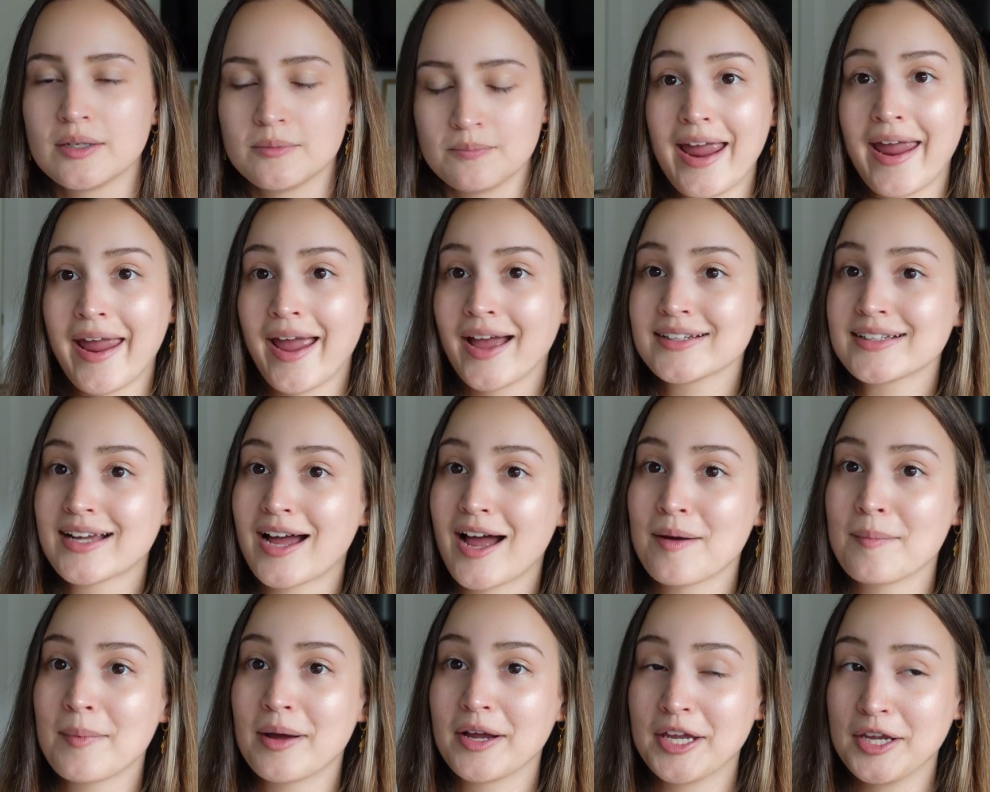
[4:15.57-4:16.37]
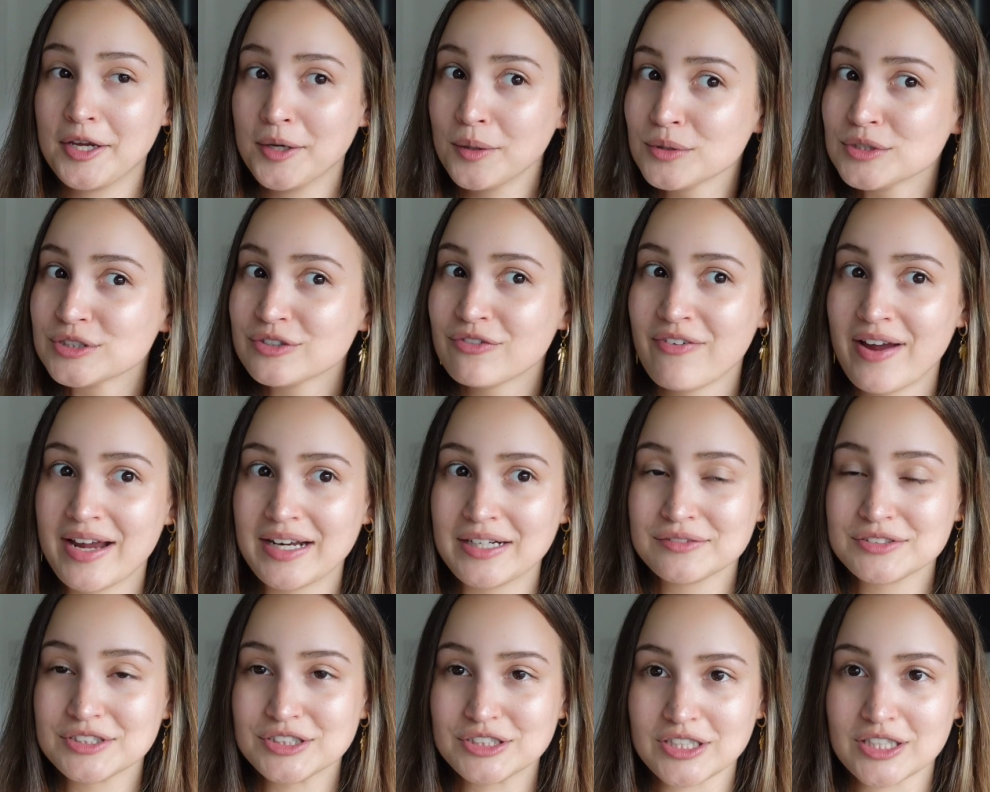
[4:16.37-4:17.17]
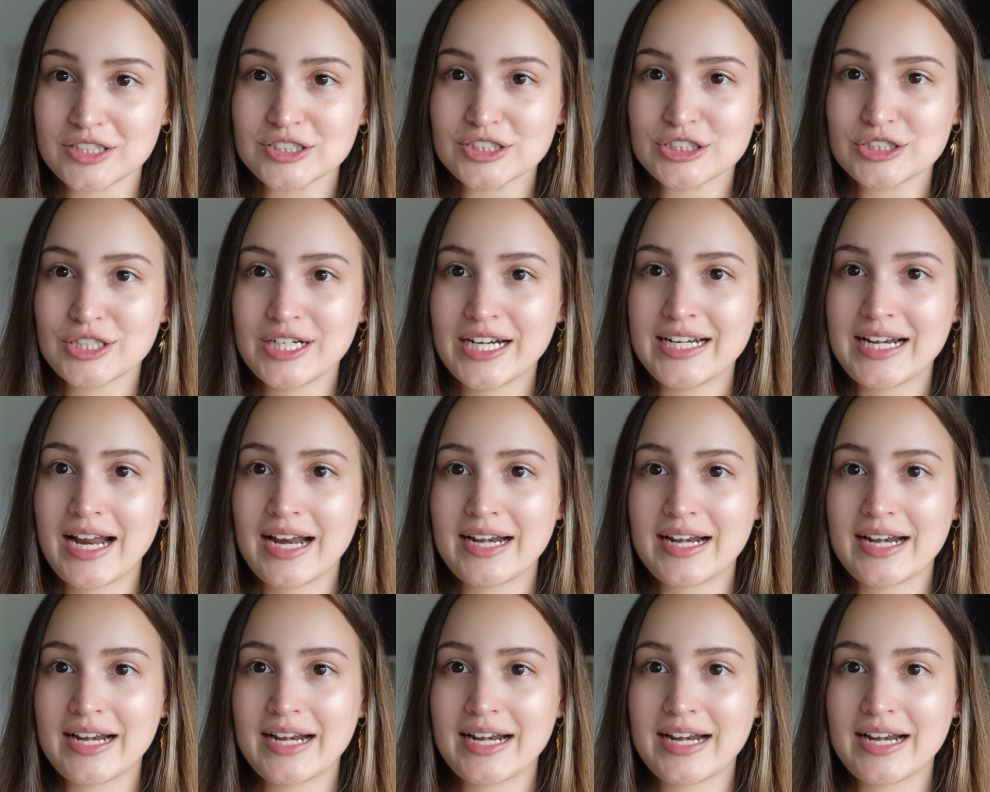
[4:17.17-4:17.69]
And I'm a huge fan of sunscreen,